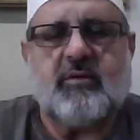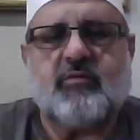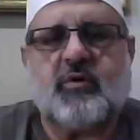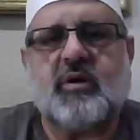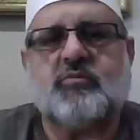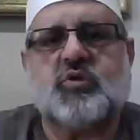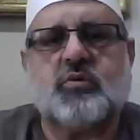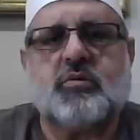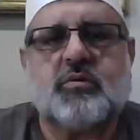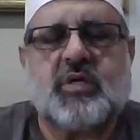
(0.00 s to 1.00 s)
for them
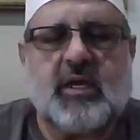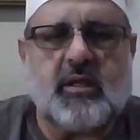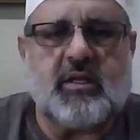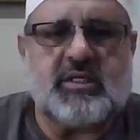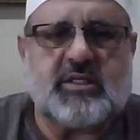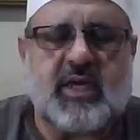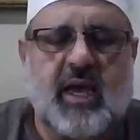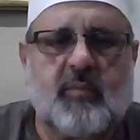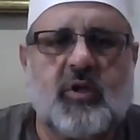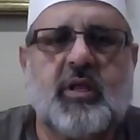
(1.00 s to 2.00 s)
to kill this
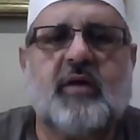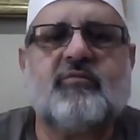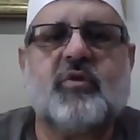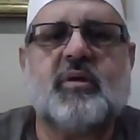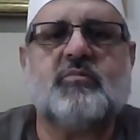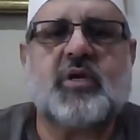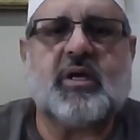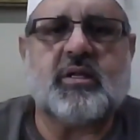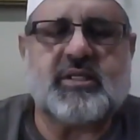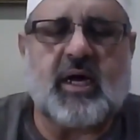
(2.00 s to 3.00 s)
camel, and for them to
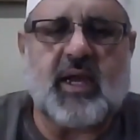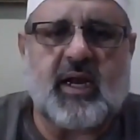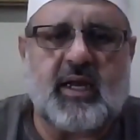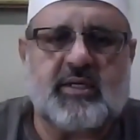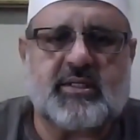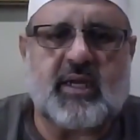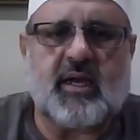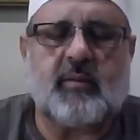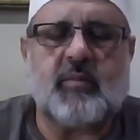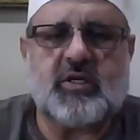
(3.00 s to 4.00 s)
kill Salih alayhi
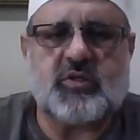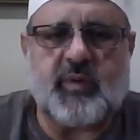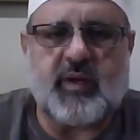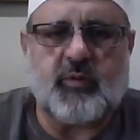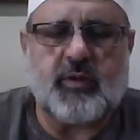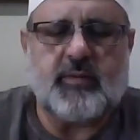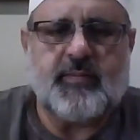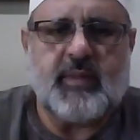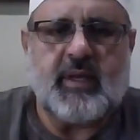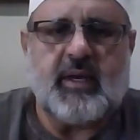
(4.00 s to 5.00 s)
salam and his people.
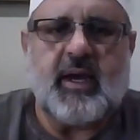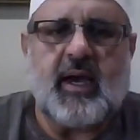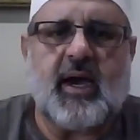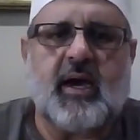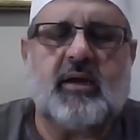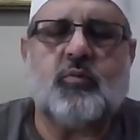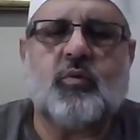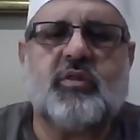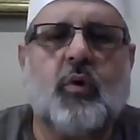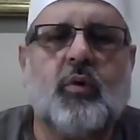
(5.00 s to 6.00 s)
And
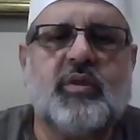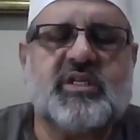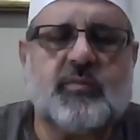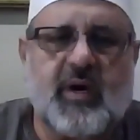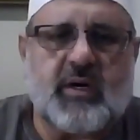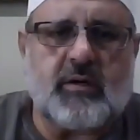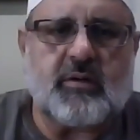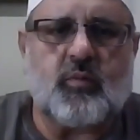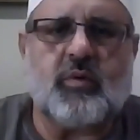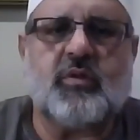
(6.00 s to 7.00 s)
with all this
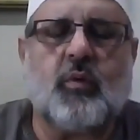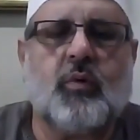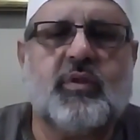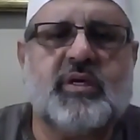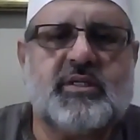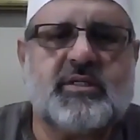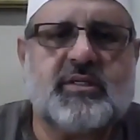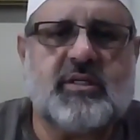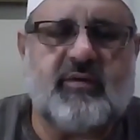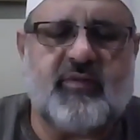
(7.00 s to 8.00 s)
makr, with all this
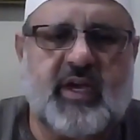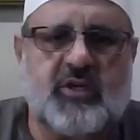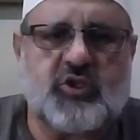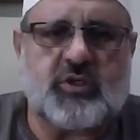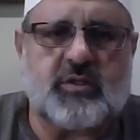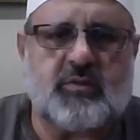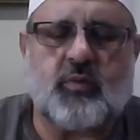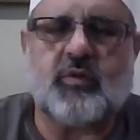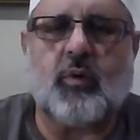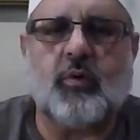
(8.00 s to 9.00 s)
deviation,
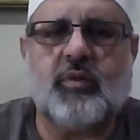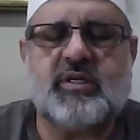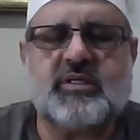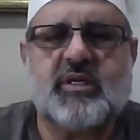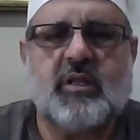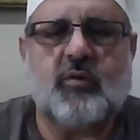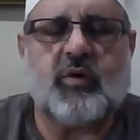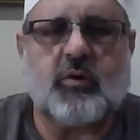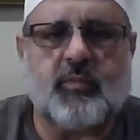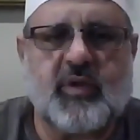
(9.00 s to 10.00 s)
with all this, they
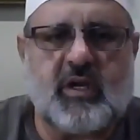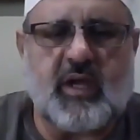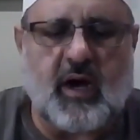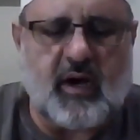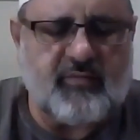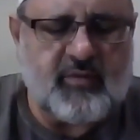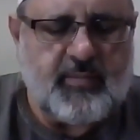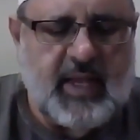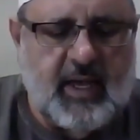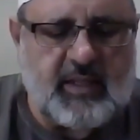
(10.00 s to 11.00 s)
went completely off.
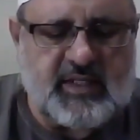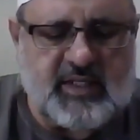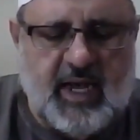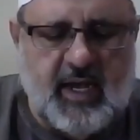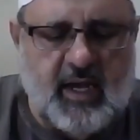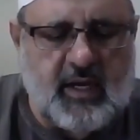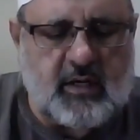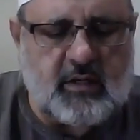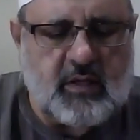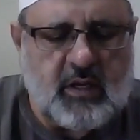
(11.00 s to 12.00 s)
And this is the ayah
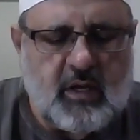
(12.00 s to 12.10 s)
here.